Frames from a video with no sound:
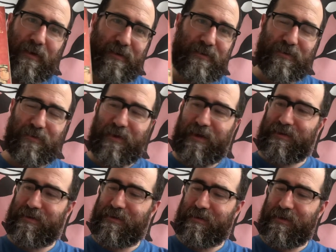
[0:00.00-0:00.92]
It's
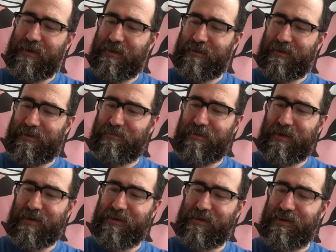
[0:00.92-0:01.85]
great. And it's
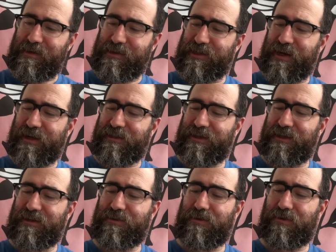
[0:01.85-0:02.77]
by
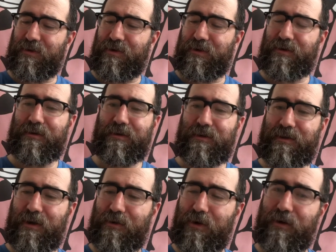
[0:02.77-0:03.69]
Shashi
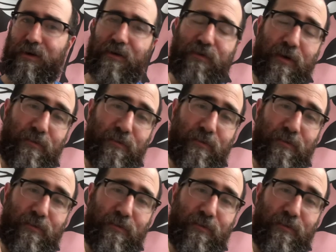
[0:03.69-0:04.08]
Tharoor, if I'm